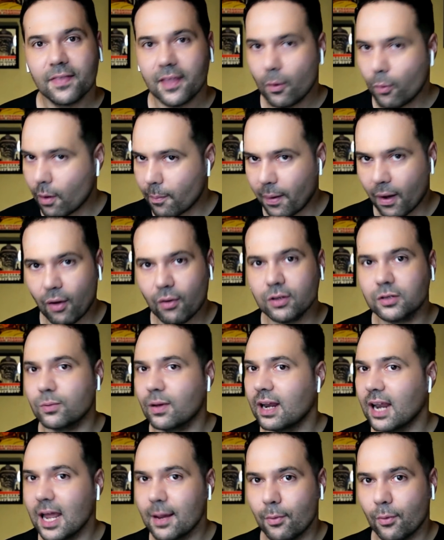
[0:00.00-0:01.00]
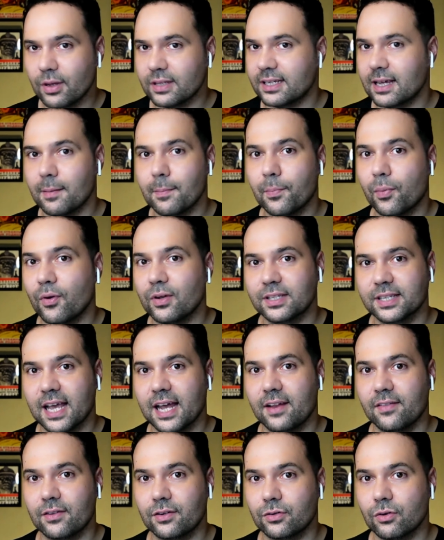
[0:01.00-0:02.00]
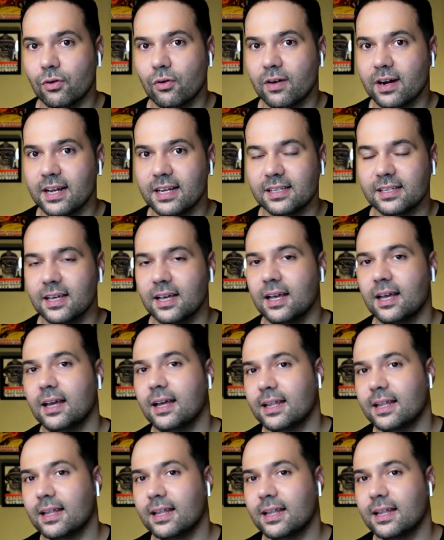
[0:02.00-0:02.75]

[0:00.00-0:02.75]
there were polls where Labour were ten points ahead of the Tories,